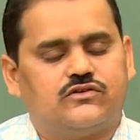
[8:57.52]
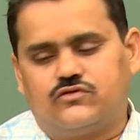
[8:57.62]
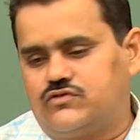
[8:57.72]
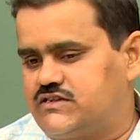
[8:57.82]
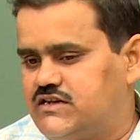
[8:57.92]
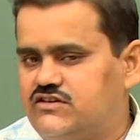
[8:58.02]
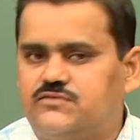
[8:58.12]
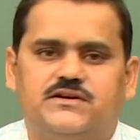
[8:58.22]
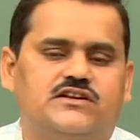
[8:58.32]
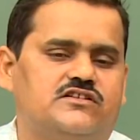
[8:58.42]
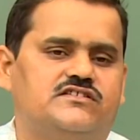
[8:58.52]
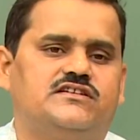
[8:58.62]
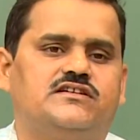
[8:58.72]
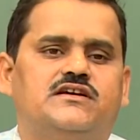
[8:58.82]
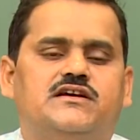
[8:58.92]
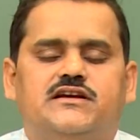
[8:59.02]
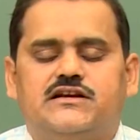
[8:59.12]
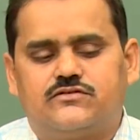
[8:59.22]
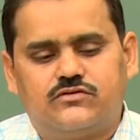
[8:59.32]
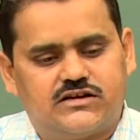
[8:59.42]
Wastage of energy,
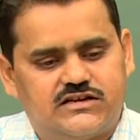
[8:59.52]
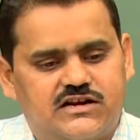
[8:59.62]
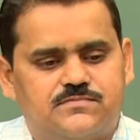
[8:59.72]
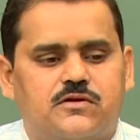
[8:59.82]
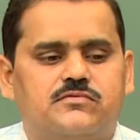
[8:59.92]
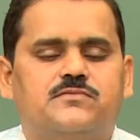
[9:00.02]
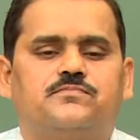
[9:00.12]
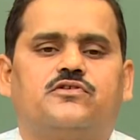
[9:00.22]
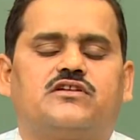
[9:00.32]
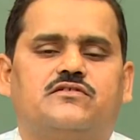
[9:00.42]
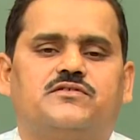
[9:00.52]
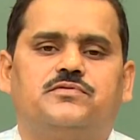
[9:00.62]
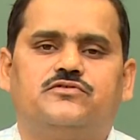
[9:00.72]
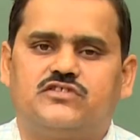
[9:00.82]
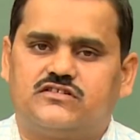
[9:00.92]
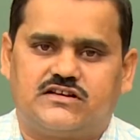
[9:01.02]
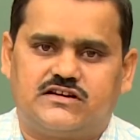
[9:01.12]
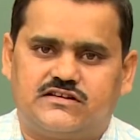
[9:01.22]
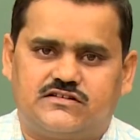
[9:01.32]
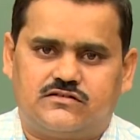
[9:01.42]
it will create problem for our future
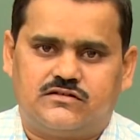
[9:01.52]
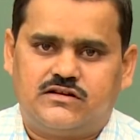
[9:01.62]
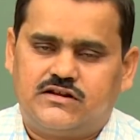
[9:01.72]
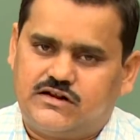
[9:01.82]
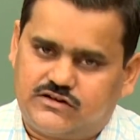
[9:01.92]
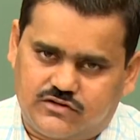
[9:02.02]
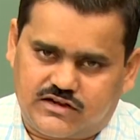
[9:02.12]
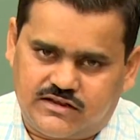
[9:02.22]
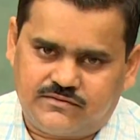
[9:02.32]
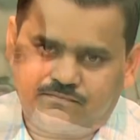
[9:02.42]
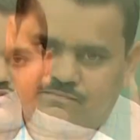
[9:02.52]
generation. It's okay?